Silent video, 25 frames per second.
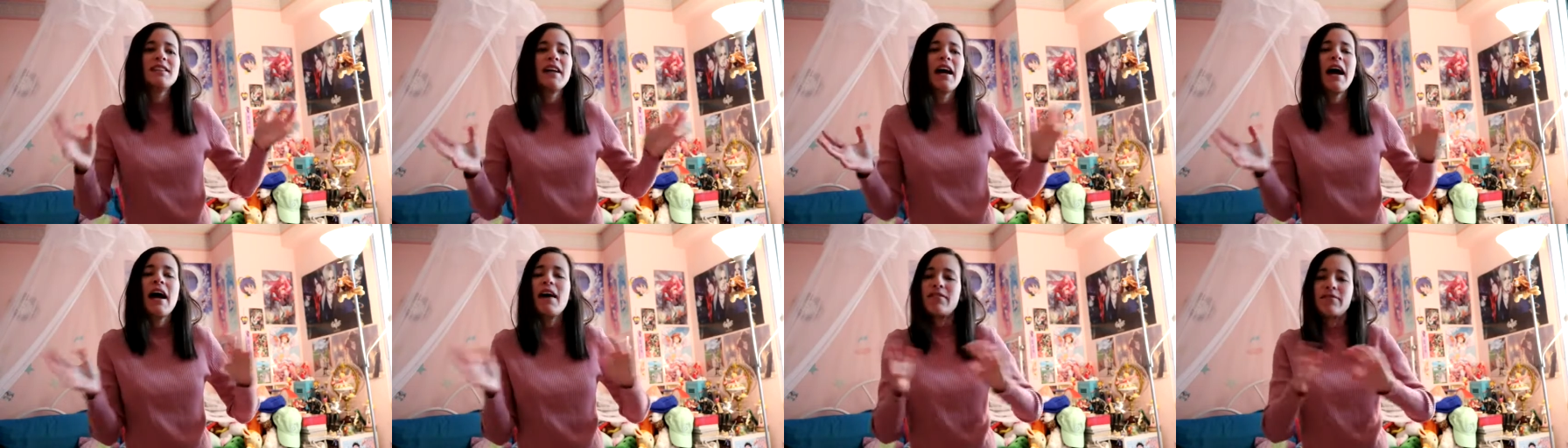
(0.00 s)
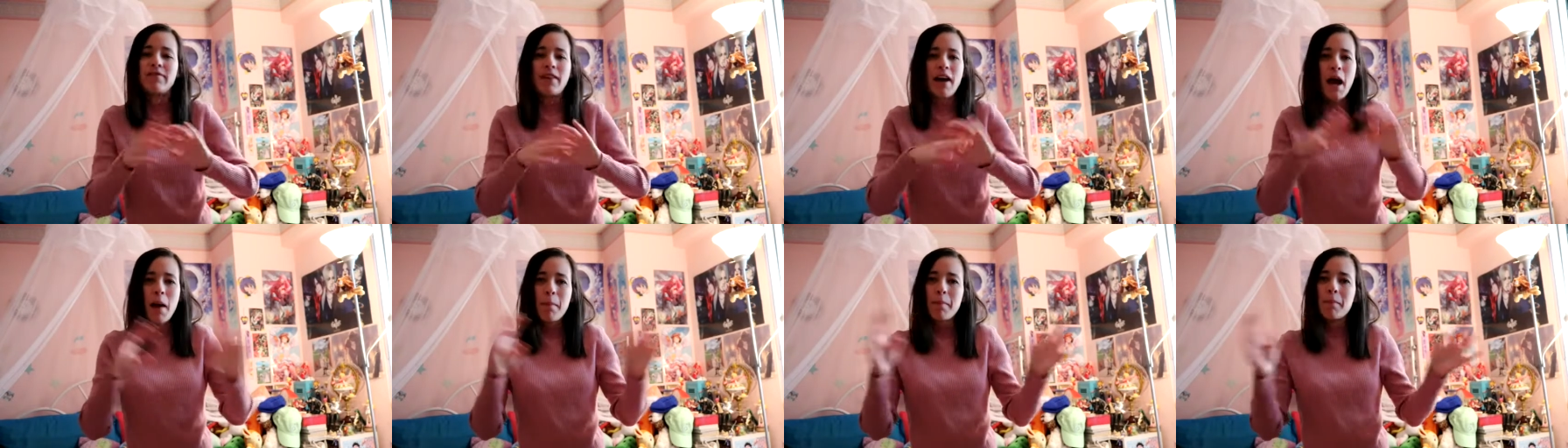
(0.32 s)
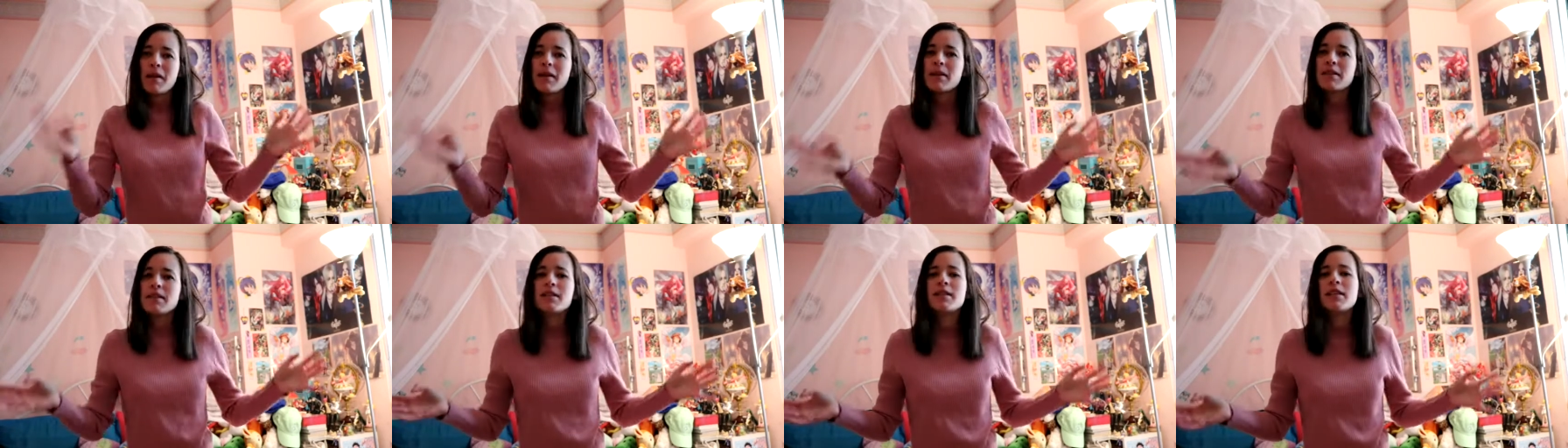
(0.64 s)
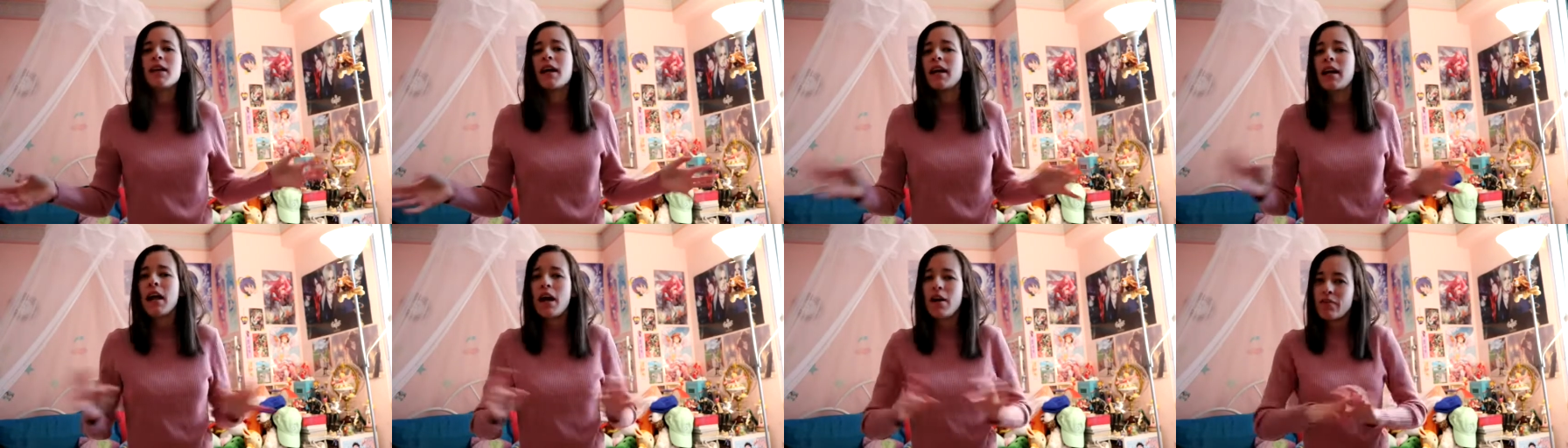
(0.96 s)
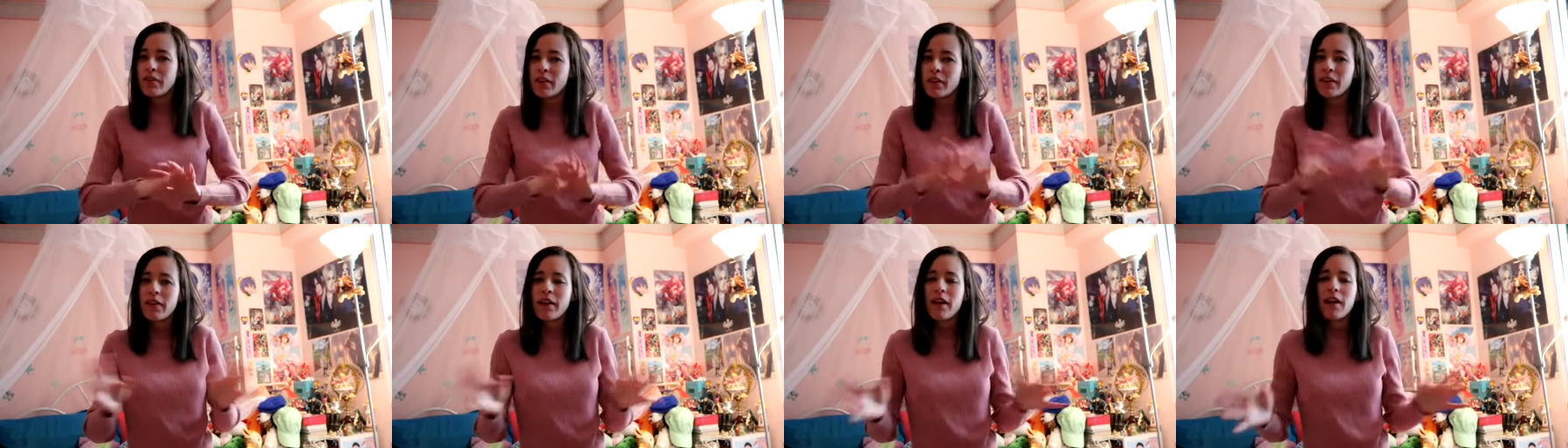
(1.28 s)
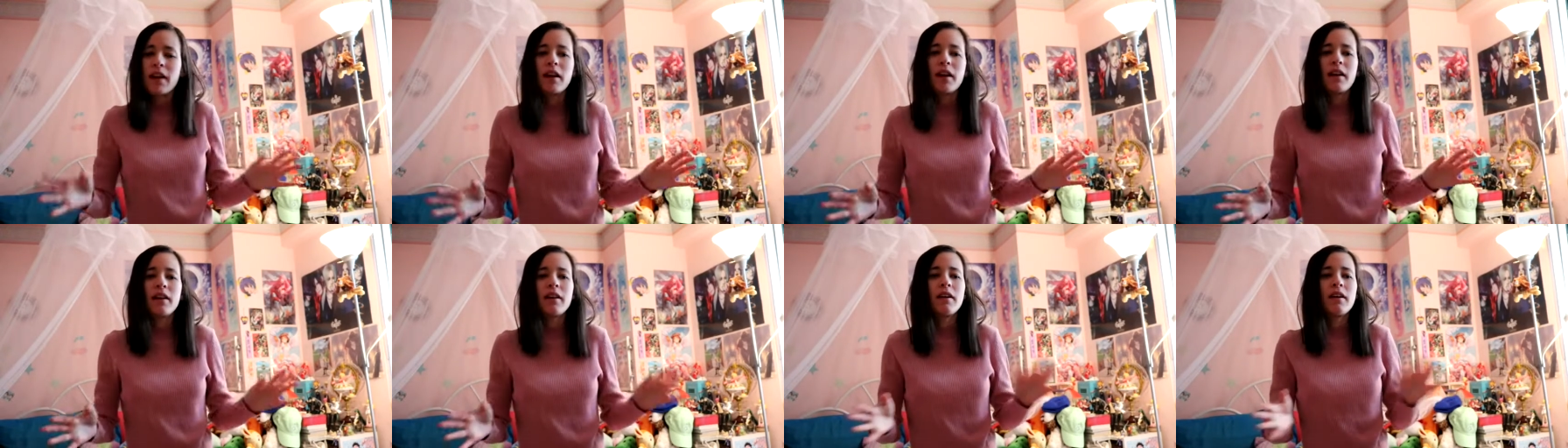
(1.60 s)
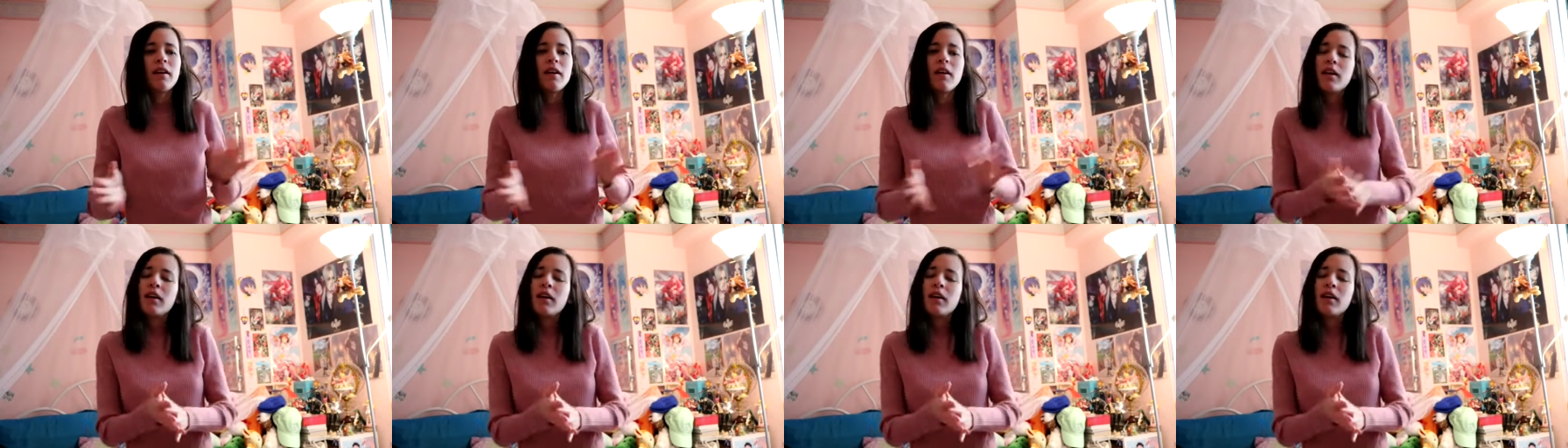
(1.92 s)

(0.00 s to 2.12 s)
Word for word: have happened and everything, and